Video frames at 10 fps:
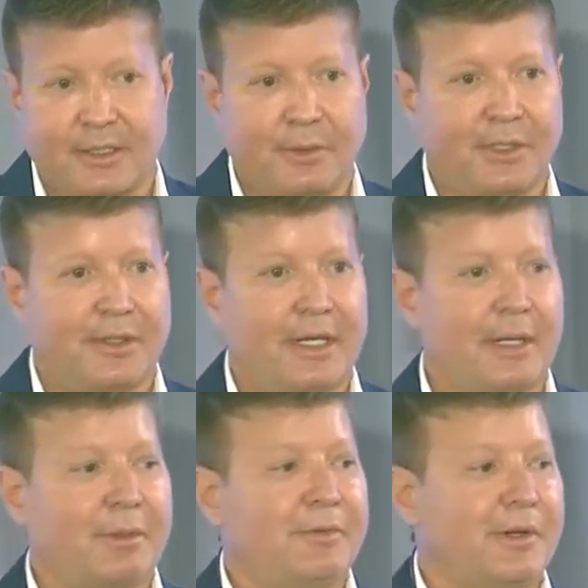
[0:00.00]

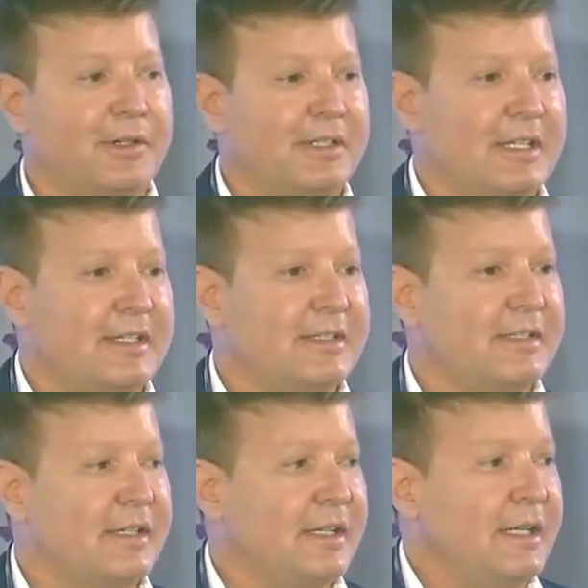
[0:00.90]
immunotherapy
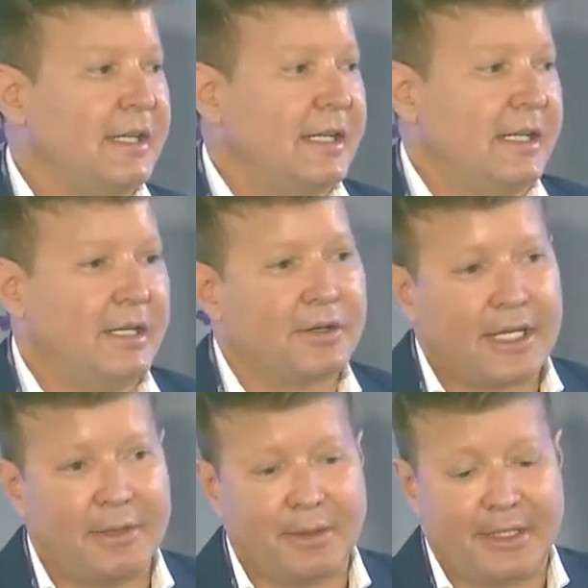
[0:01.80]
versus
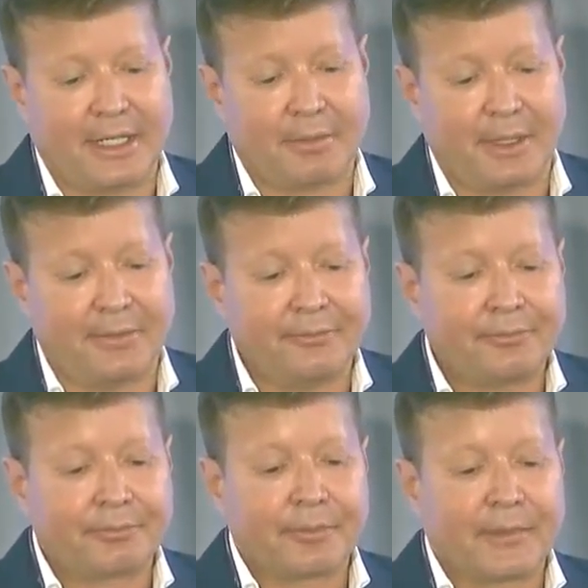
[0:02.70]
chemotherapy?
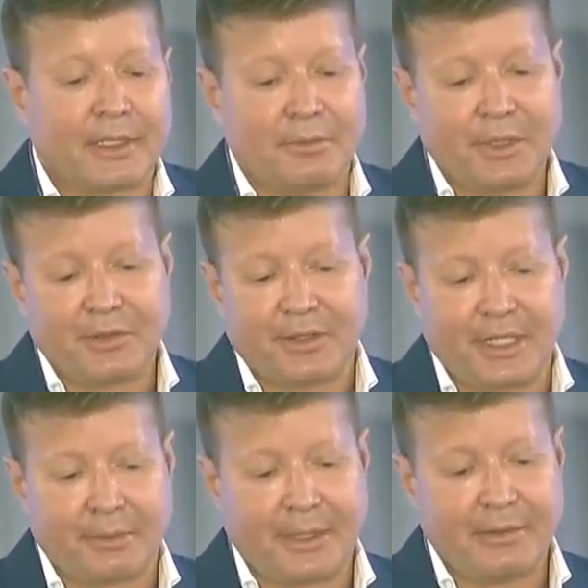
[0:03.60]

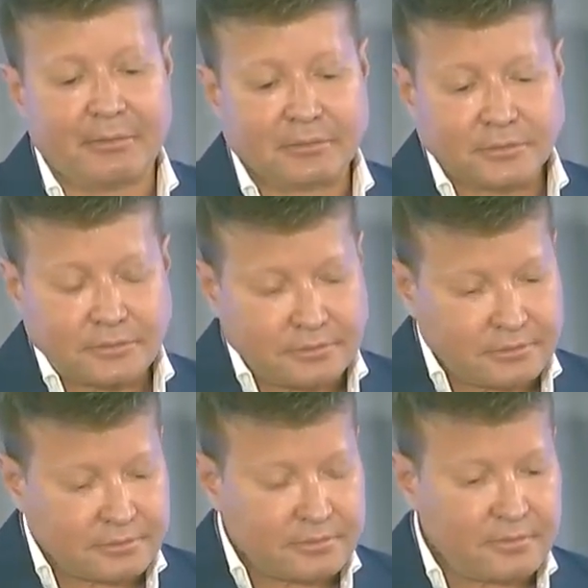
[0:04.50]
Immunotherapy
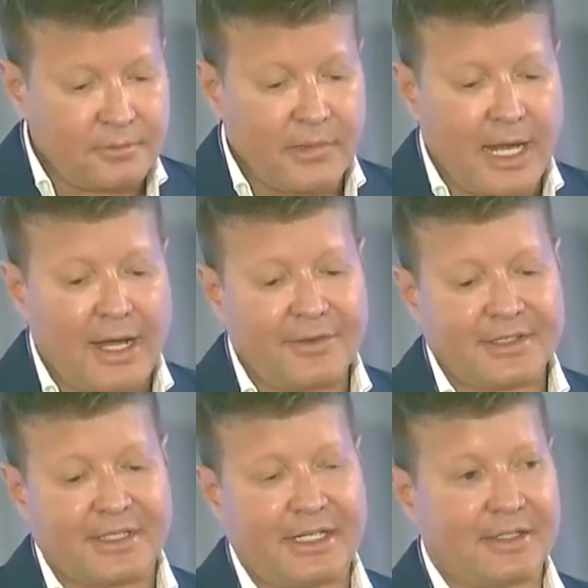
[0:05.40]

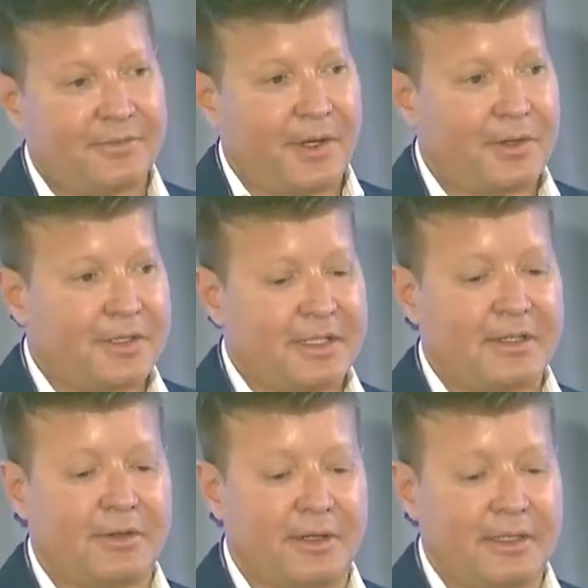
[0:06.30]
obviously is focusing
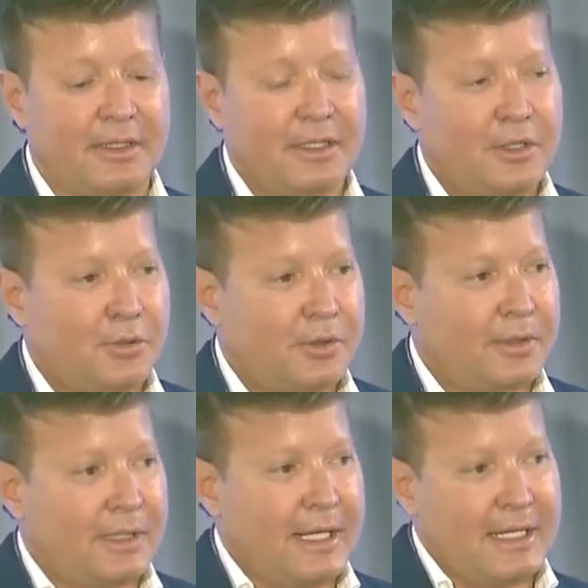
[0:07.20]
on
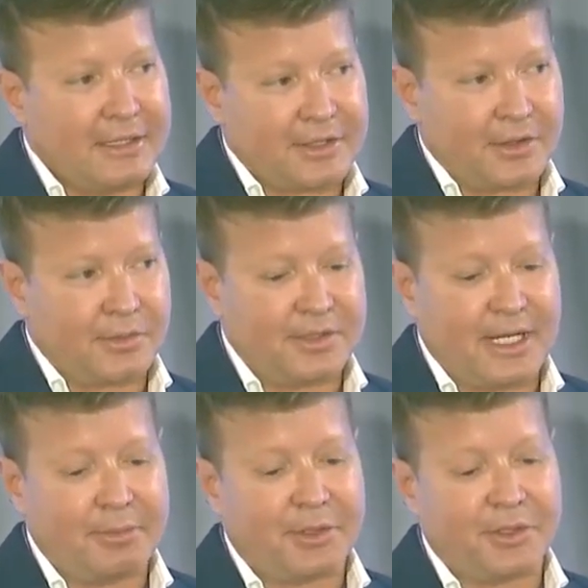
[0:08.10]
hitting certain
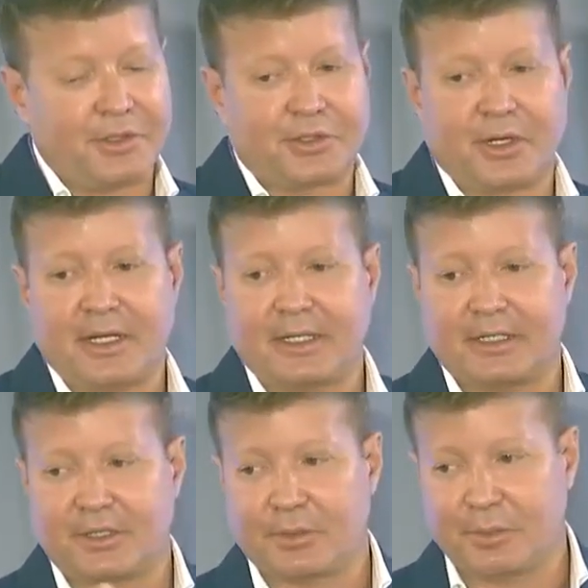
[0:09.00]
receptors, trying to
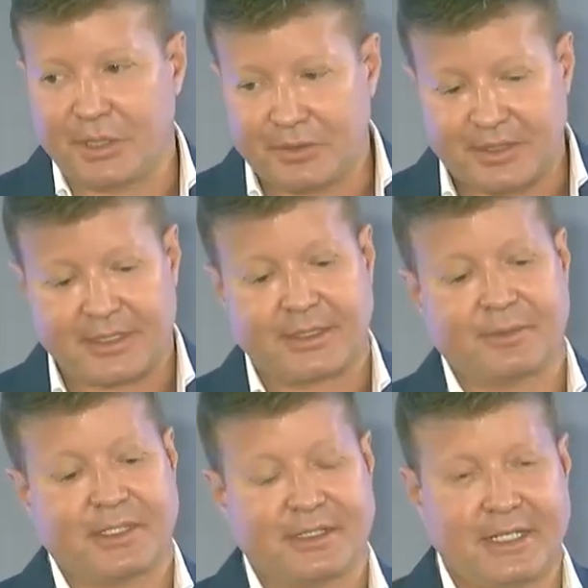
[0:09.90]
get your immune system
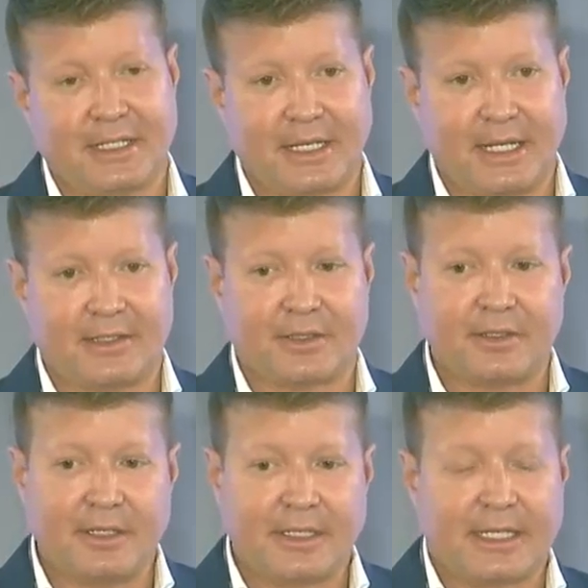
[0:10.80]
to see the cancer.
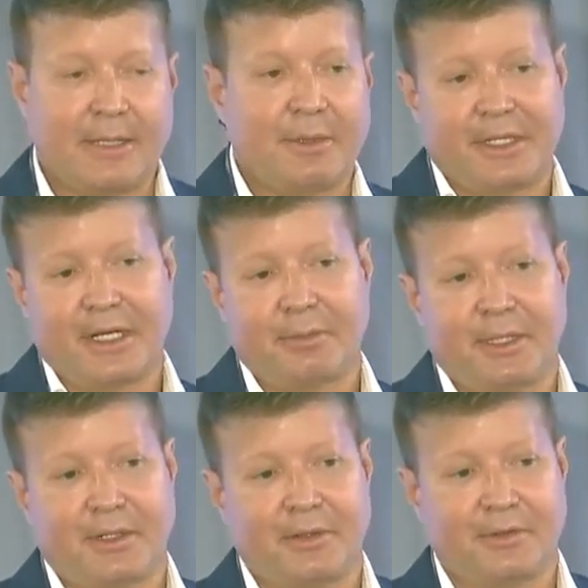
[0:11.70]

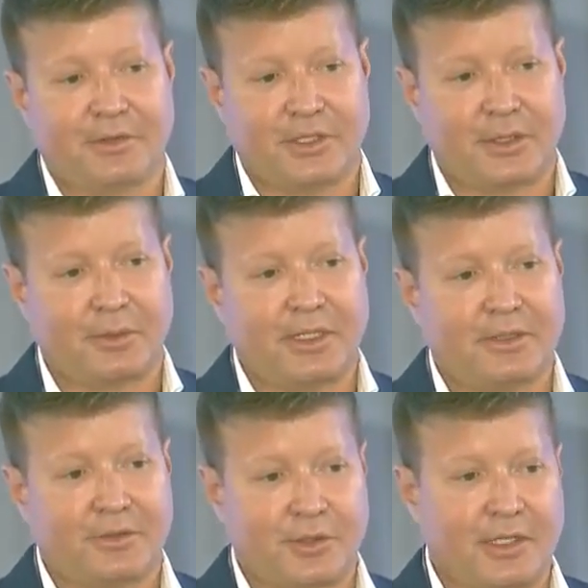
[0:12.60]
Chemotherapy are generally
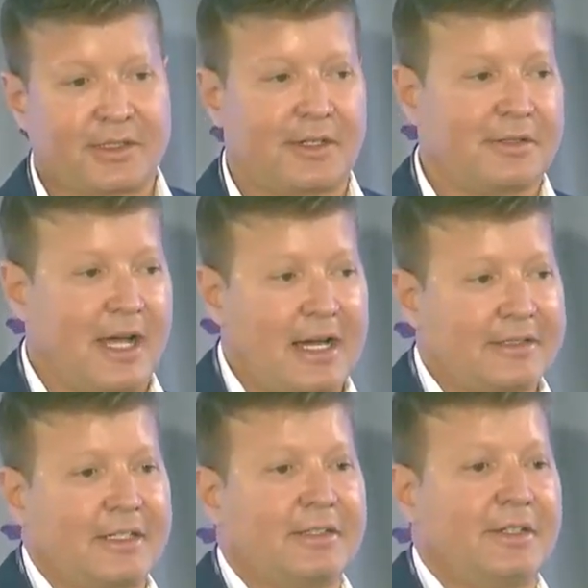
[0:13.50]
drugs that are
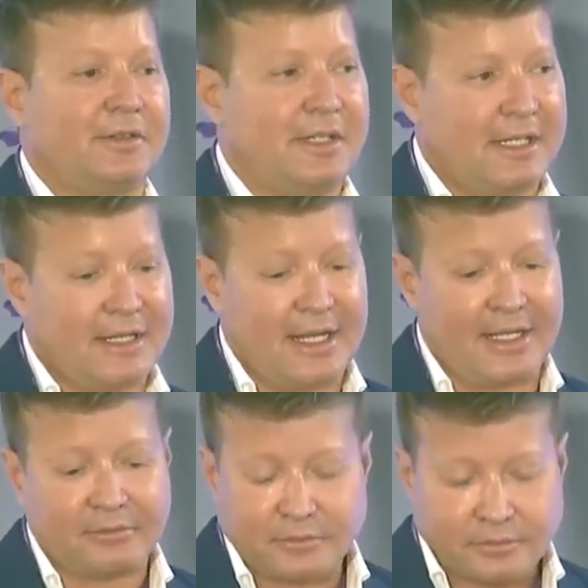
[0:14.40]
toxic to your DNA,